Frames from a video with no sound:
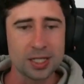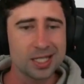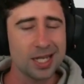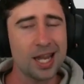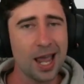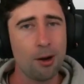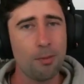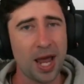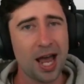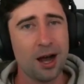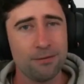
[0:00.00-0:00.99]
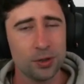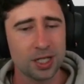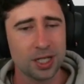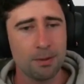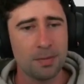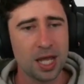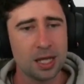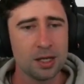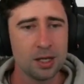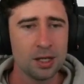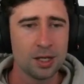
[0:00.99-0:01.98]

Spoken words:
and see how powerful it can be.